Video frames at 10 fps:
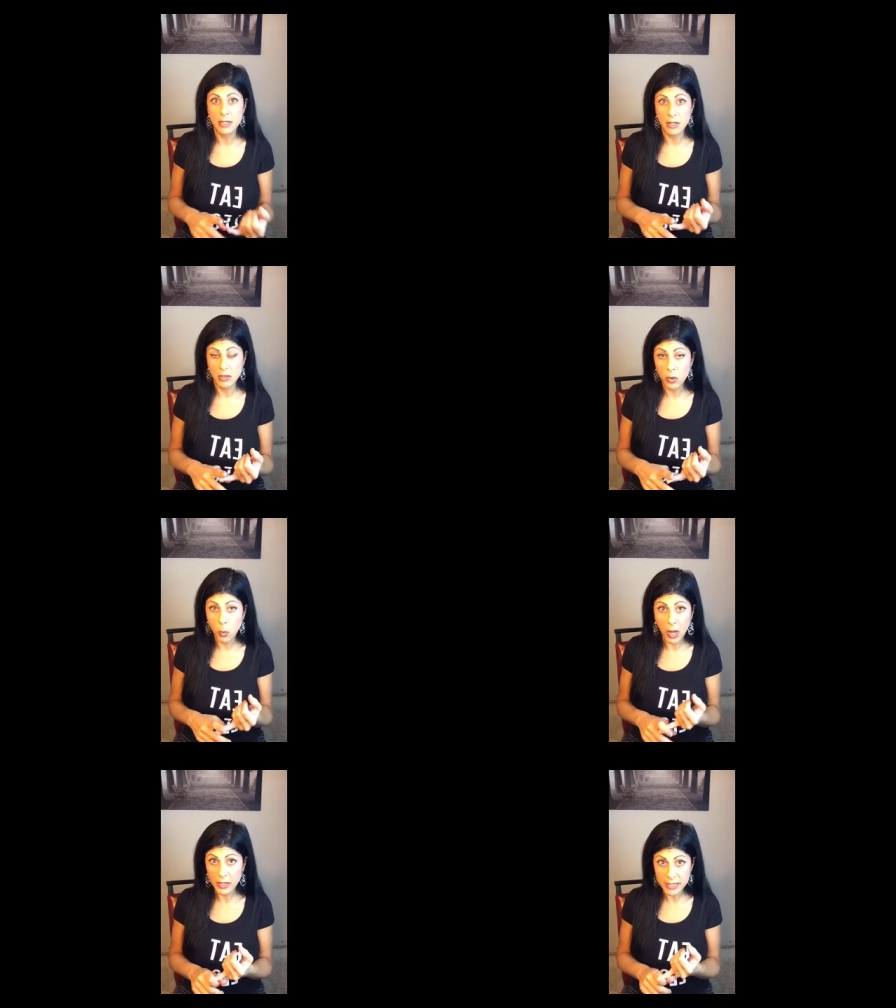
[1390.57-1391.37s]

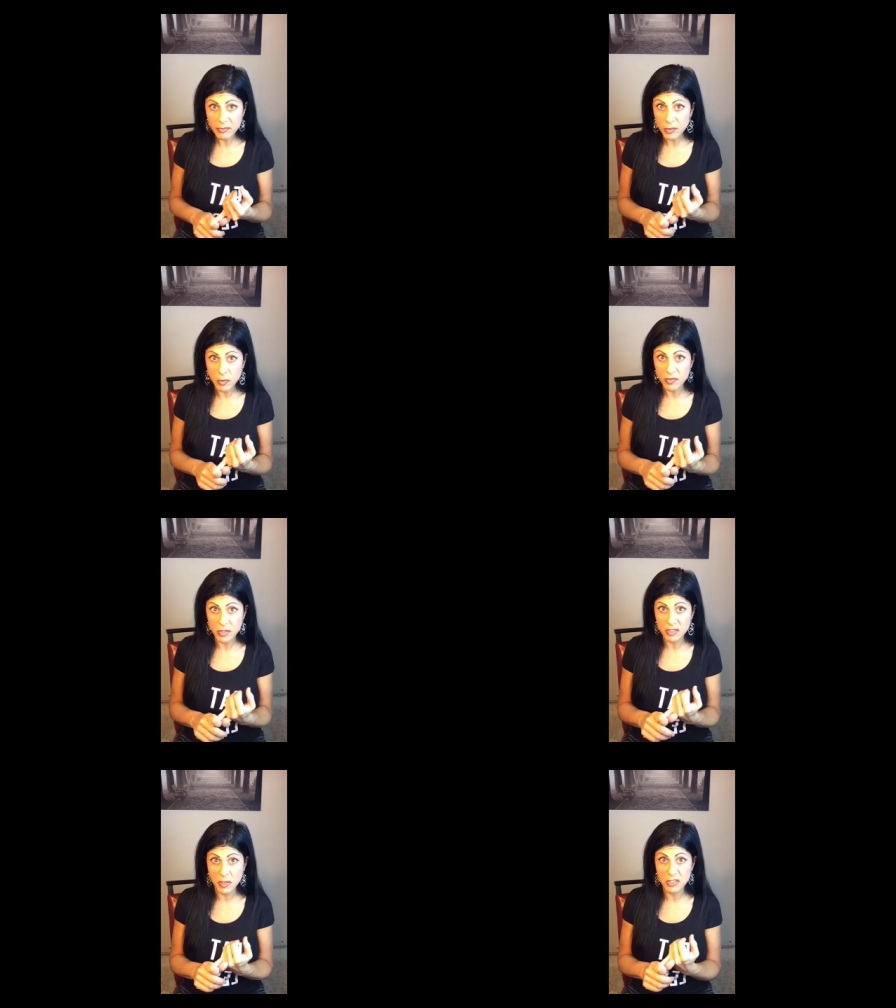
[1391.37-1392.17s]
quality food,
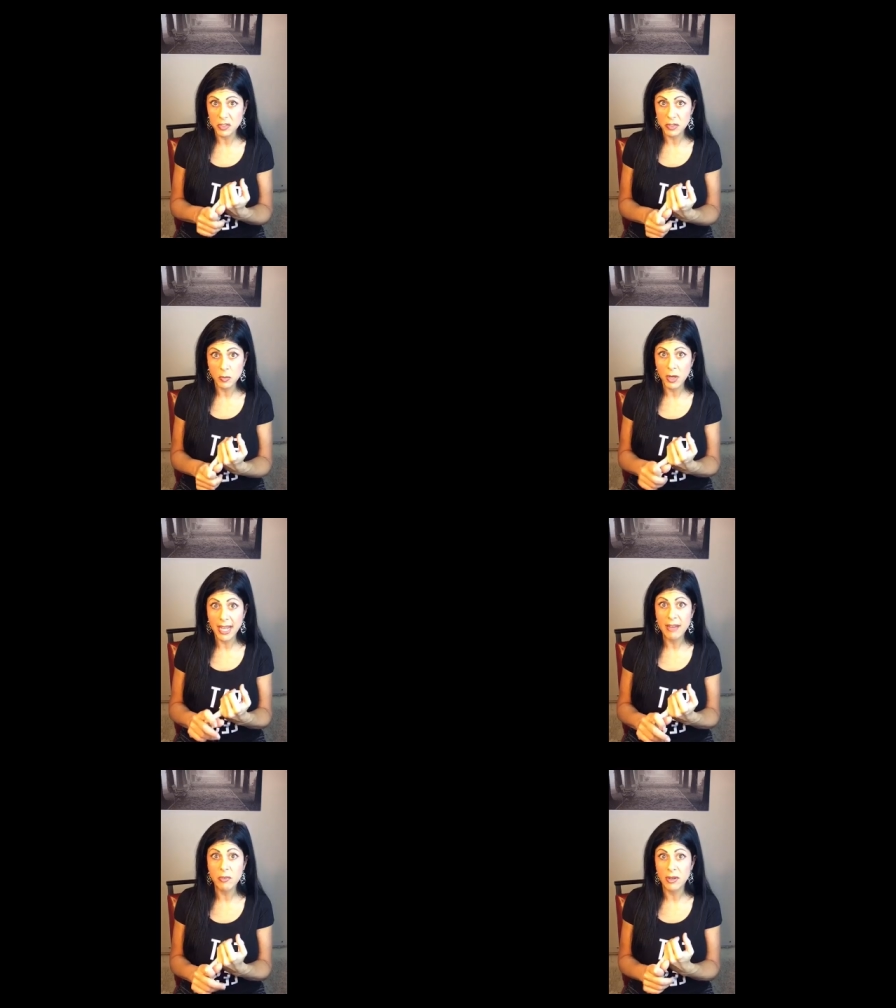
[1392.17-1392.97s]
first of all. So you want to
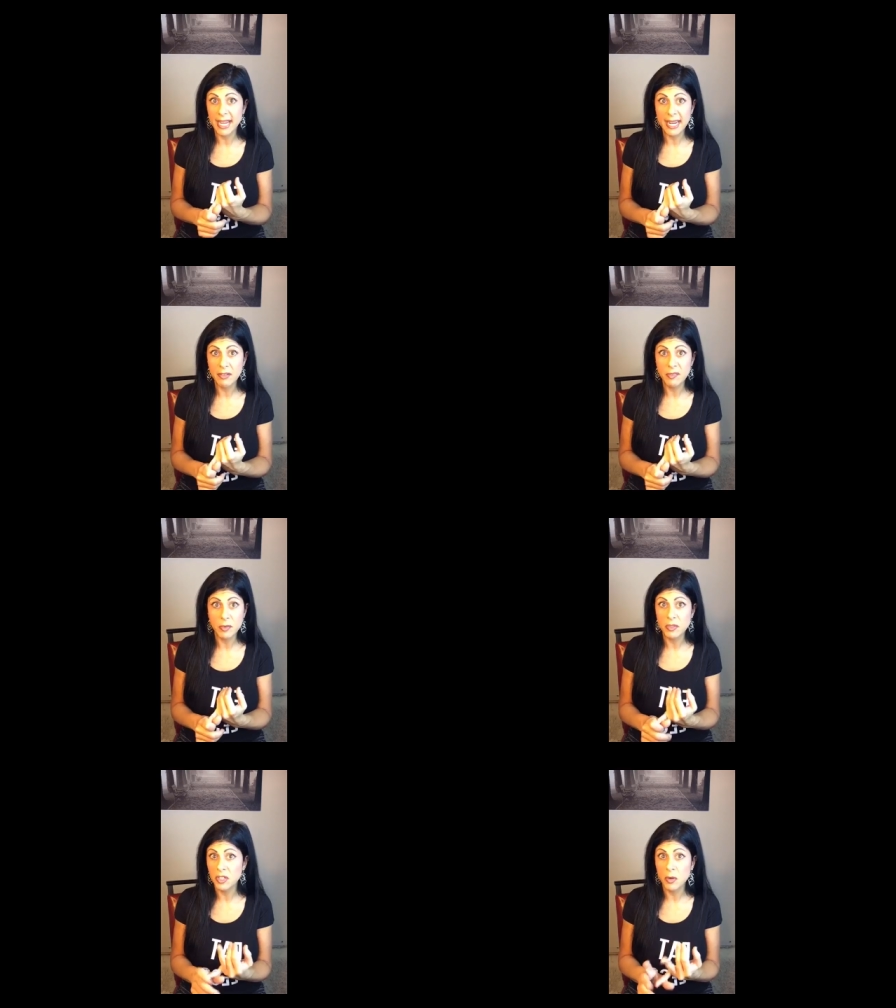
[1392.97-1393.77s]
have organic
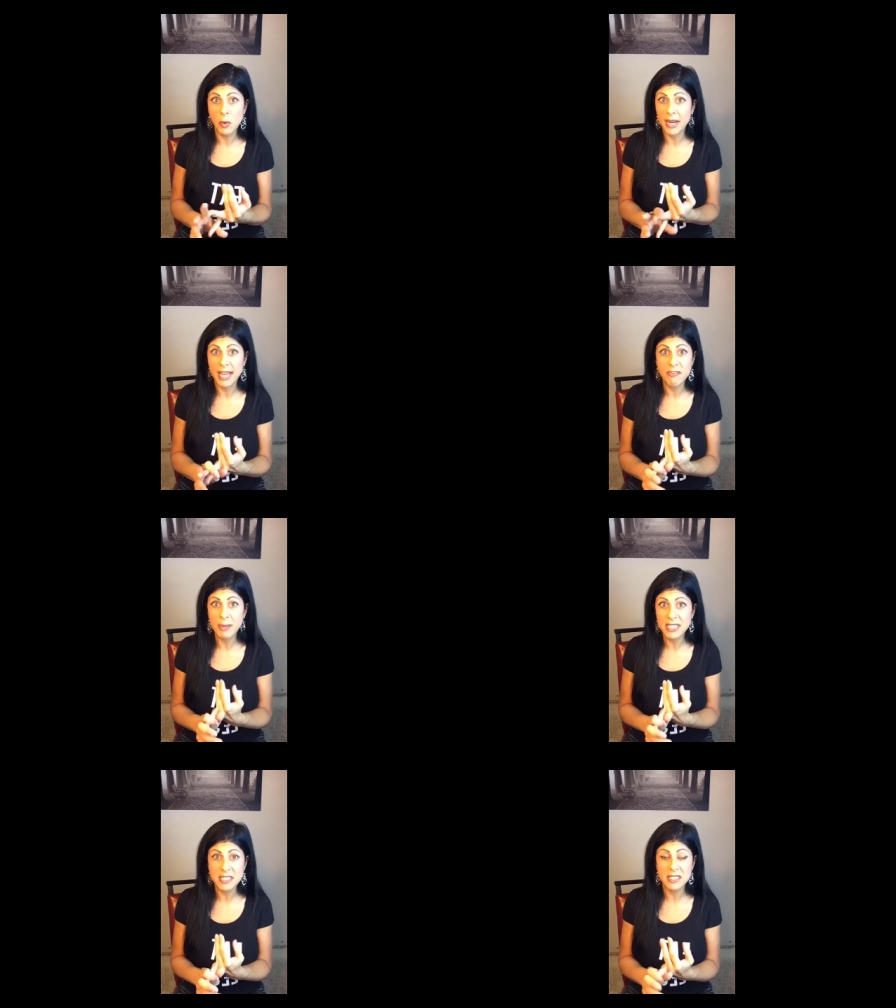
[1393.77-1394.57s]
food. You don't want to have
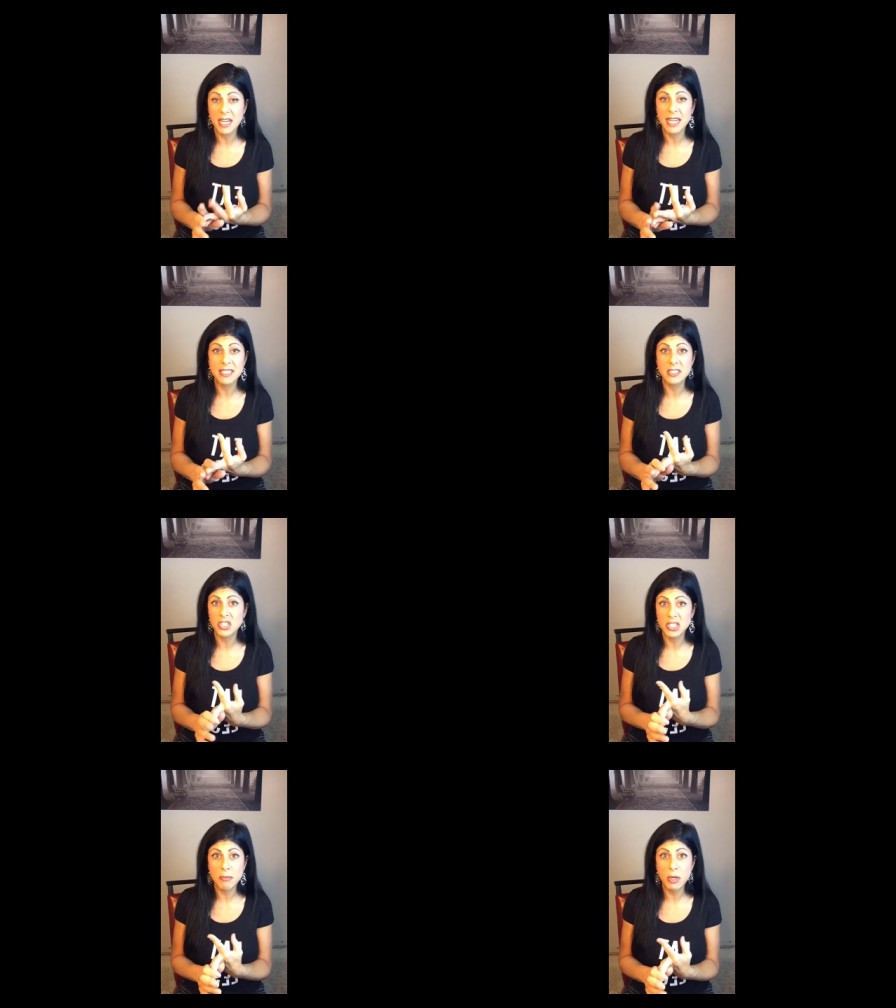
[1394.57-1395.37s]
pesticides and
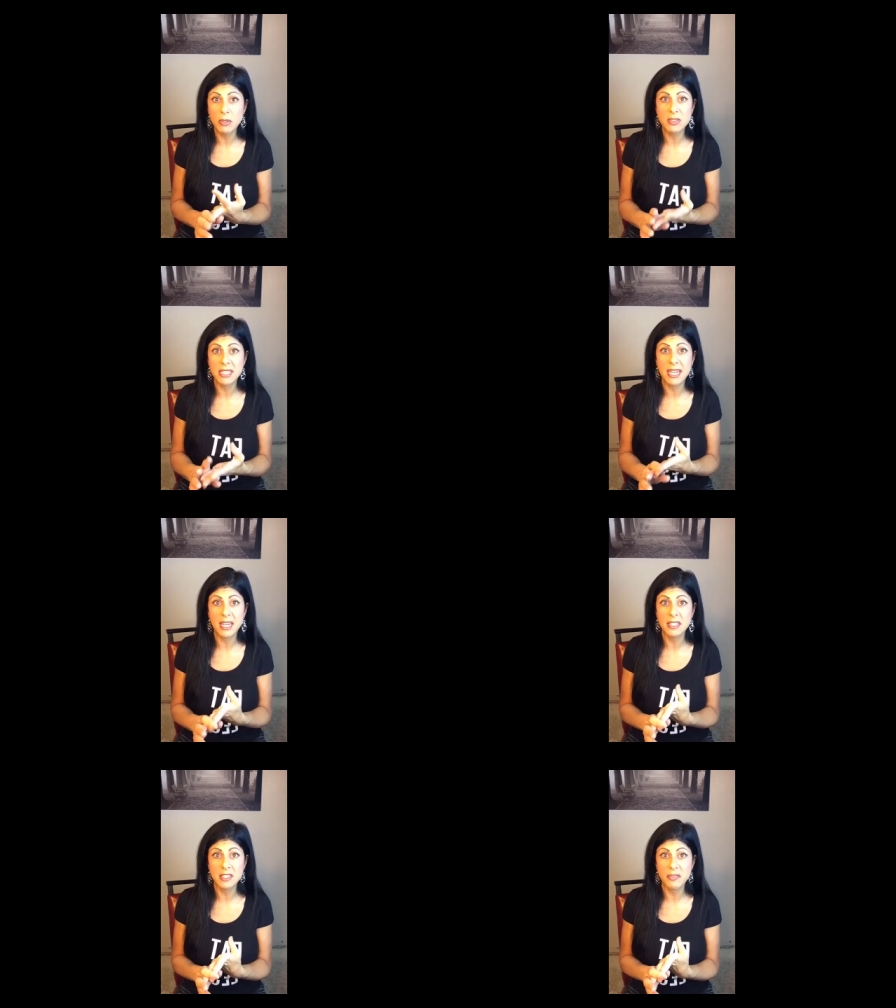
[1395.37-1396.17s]
GMOs and that
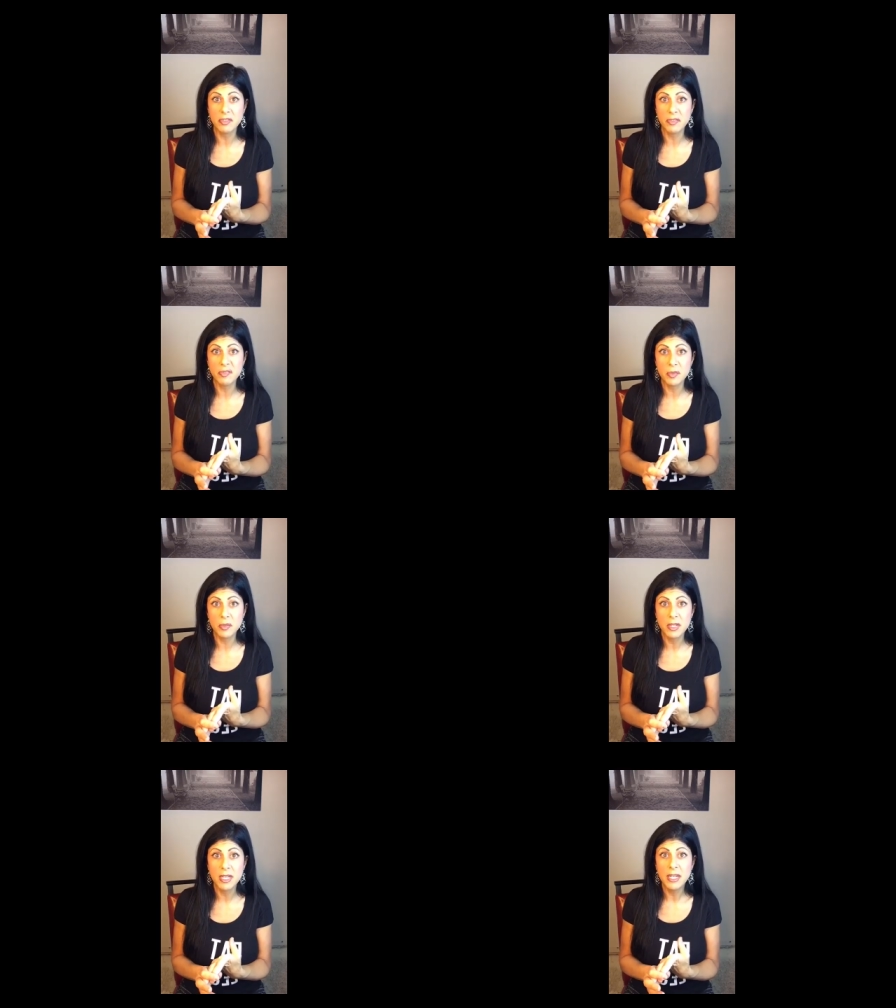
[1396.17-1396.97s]
kind of stuff in your
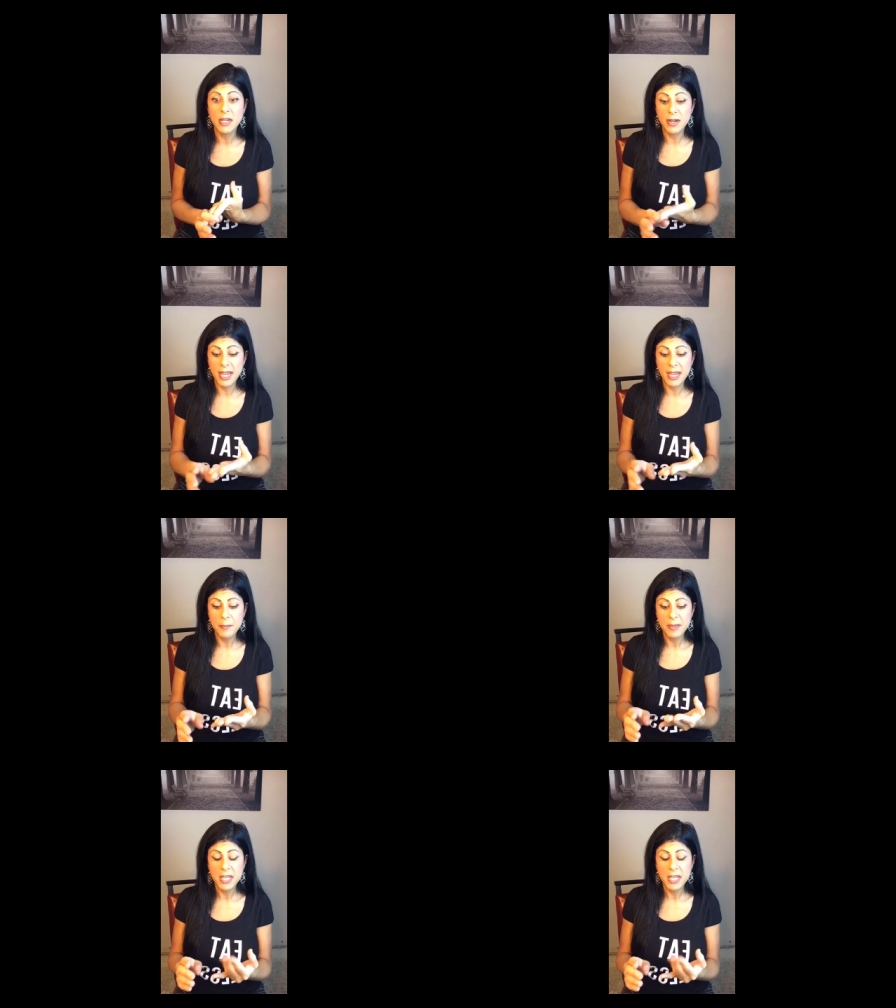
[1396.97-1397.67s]
food, okay?